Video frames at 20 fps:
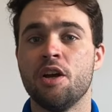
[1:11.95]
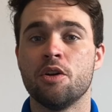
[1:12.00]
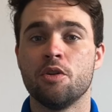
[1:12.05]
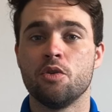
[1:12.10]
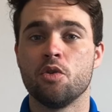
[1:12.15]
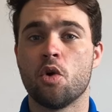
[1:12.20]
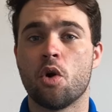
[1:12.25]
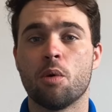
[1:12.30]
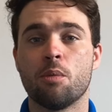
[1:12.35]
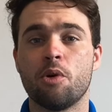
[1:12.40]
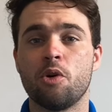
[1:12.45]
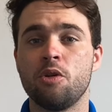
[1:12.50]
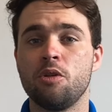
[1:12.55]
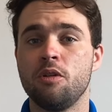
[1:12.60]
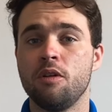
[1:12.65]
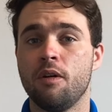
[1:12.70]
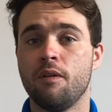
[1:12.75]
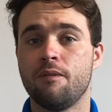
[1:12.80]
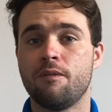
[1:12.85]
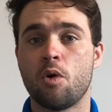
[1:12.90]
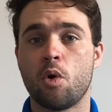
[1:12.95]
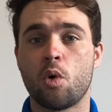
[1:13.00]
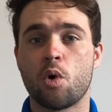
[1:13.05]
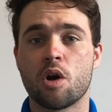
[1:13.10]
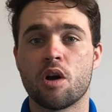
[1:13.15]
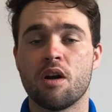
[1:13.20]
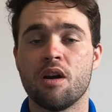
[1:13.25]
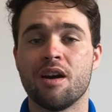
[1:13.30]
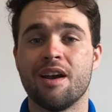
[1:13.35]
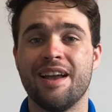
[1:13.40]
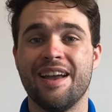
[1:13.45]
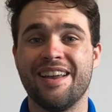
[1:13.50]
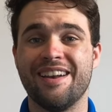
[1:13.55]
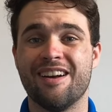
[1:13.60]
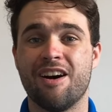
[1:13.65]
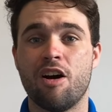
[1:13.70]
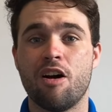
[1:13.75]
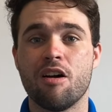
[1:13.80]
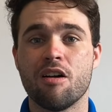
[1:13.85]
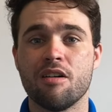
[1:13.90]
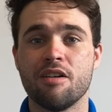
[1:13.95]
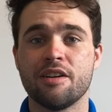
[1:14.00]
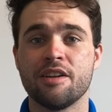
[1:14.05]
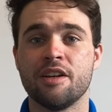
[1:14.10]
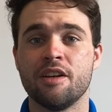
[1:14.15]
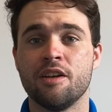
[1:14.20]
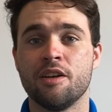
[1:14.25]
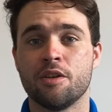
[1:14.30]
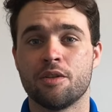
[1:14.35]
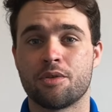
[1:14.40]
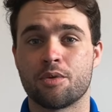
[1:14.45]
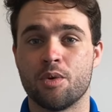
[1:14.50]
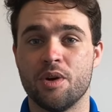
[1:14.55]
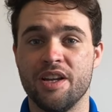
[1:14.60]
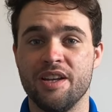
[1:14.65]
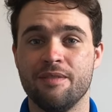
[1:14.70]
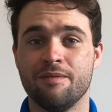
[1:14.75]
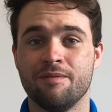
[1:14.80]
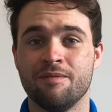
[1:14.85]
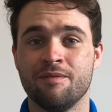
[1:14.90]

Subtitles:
normal, 4, and hard, 3.